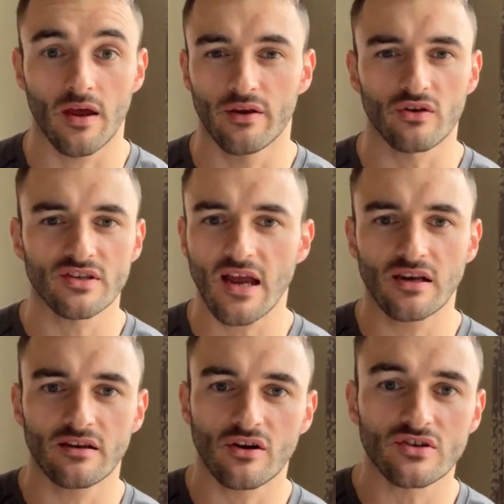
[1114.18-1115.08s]
Not
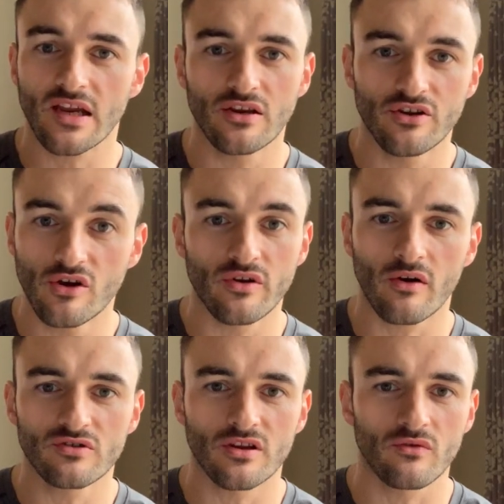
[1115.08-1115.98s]
saying you
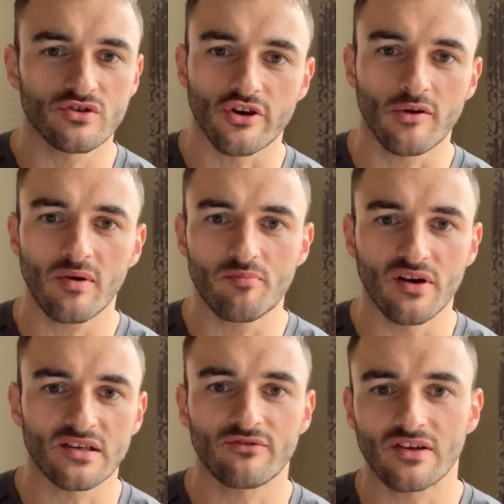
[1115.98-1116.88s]
don't sue me
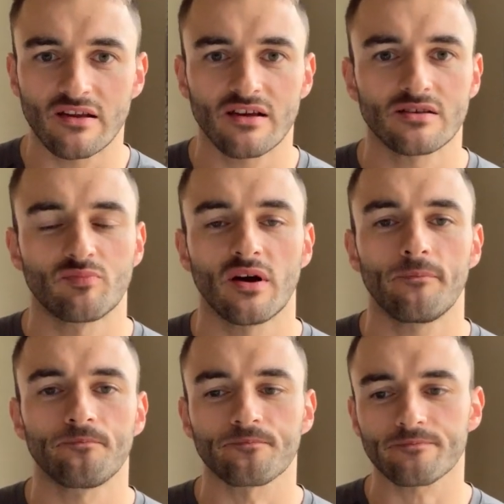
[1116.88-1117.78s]
because I've said this,
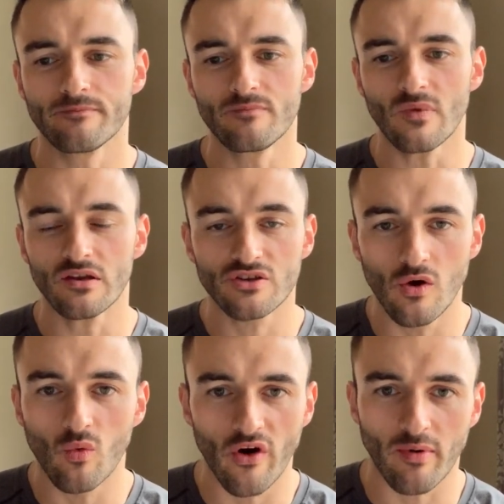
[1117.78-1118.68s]
but
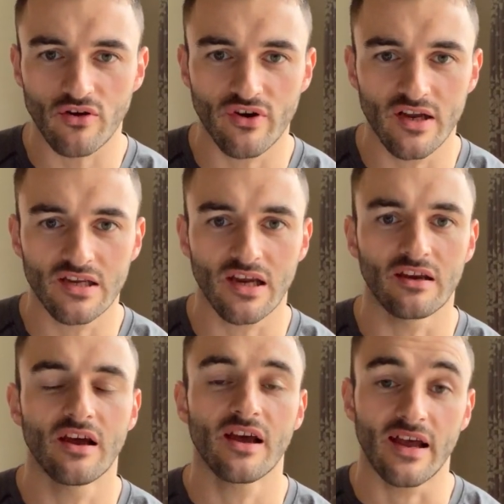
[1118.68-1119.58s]
don't worry about creatine.
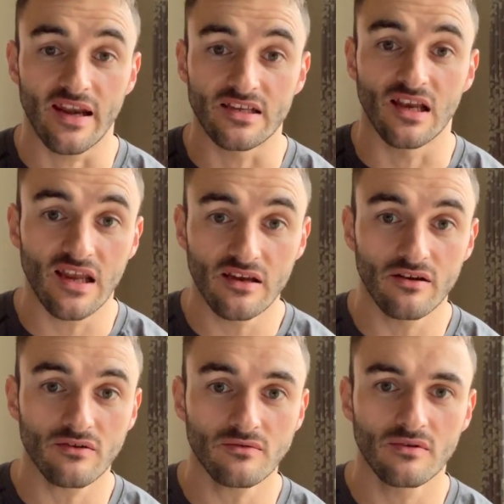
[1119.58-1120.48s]
It is
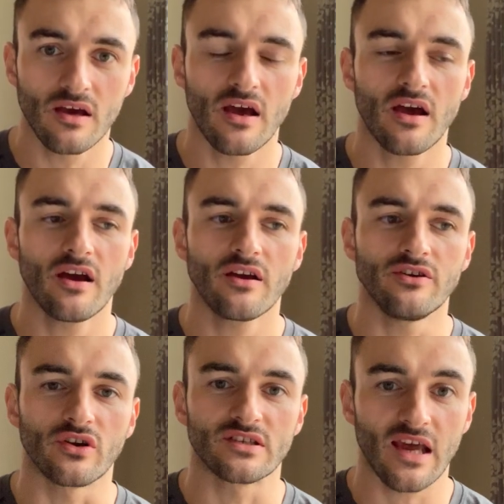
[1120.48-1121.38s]
legal.
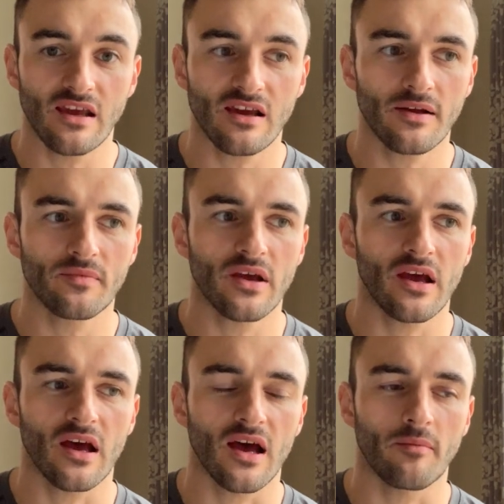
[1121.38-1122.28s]
You can take it.
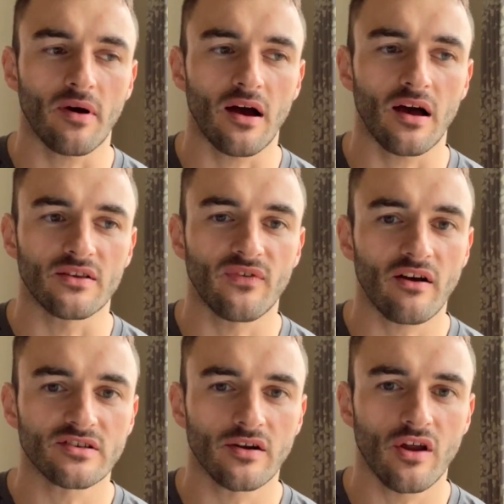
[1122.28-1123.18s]
As far
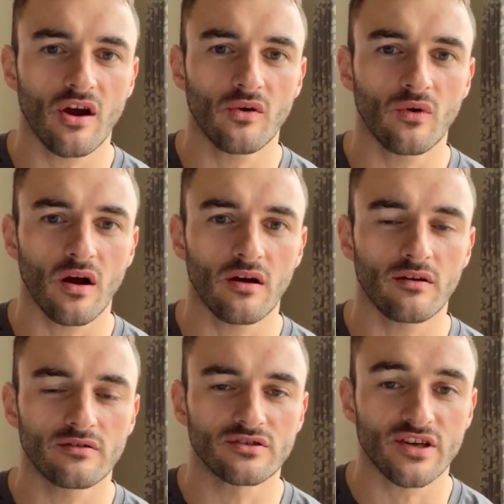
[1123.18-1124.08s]
as I know,
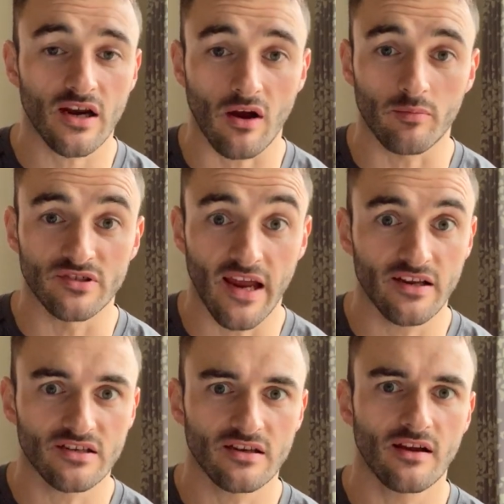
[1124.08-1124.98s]
check up to
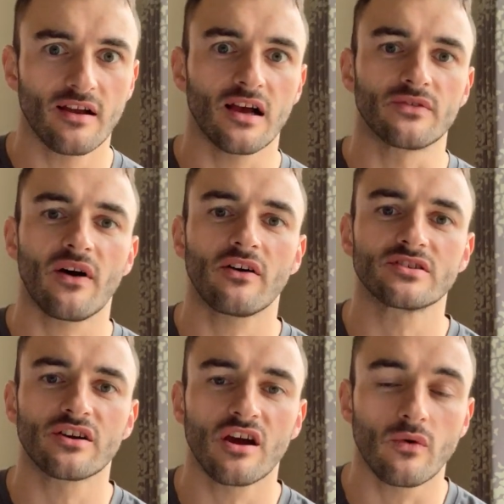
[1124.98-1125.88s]
dates. As far as
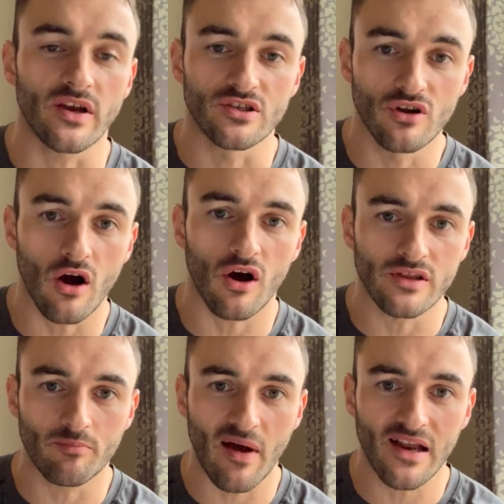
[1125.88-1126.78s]
I know, it's not on
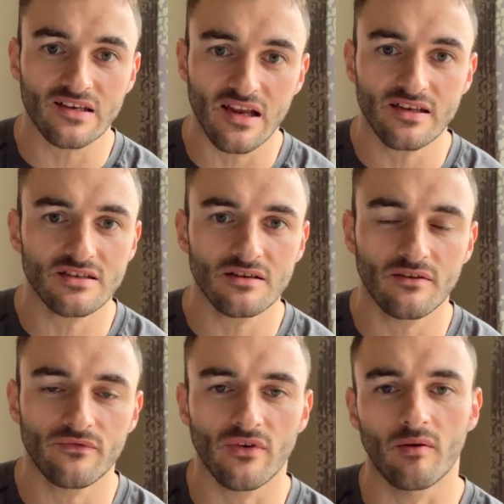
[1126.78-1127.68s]
the banned list
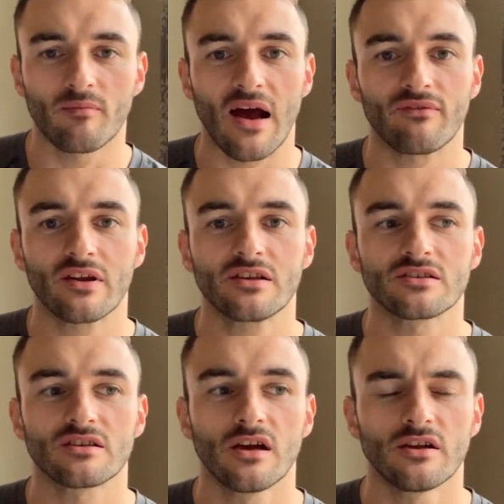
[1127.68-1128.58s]
from athletes.